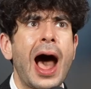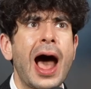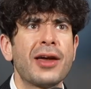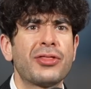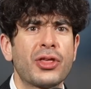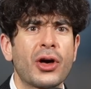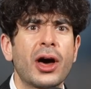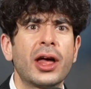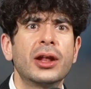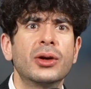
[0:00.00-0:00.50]
I
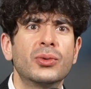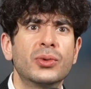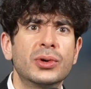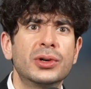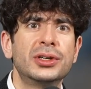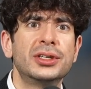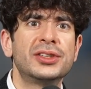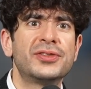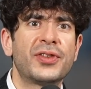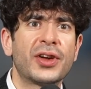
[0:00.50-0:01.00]
thought it
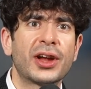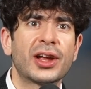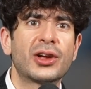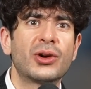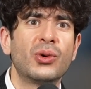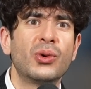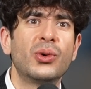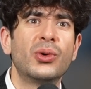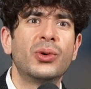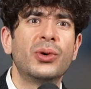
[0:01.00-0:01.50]
was very
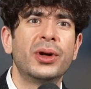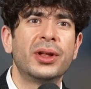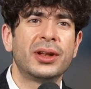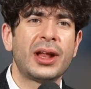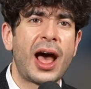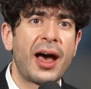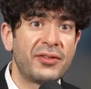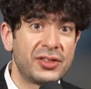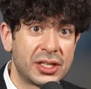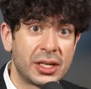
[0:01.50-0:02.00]
cool, and
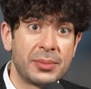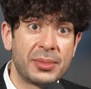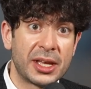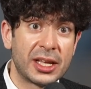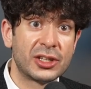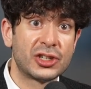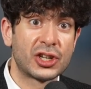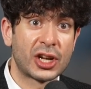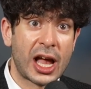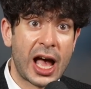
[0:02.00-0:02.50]
obviously
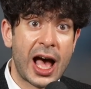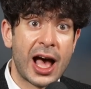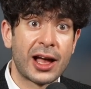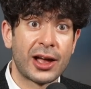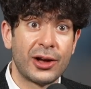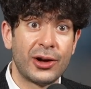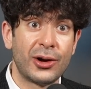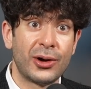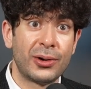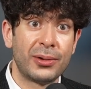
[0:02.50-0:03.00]
being in
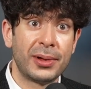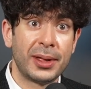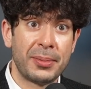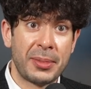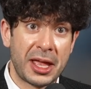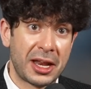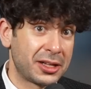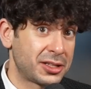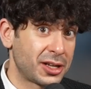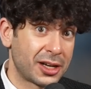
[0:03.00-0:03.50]
Chicago, it
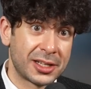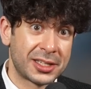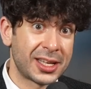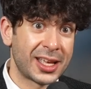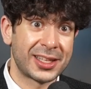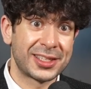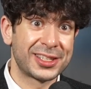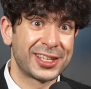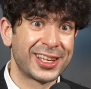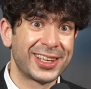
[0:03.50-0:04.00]
made a ton of
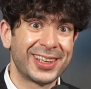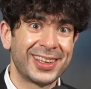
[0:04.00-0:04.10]
sense.